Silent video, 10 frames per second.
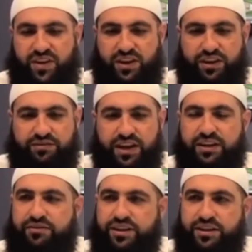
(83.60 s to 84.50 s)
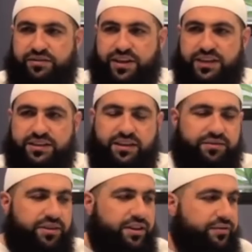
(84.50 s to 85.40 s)
you've done everything, you've tasted
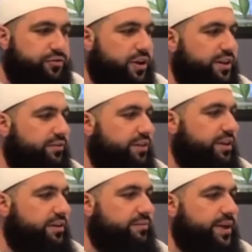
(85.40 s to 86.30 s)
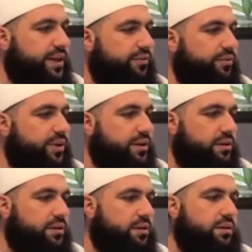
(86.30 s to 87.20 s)
everything, you've tried everything, you've been everywhere,
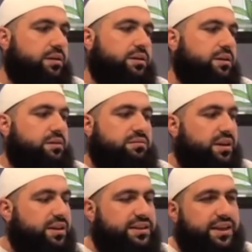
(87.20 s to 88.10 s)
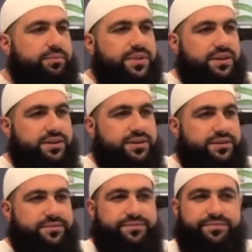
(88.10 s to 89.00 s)
and there's an emptiness.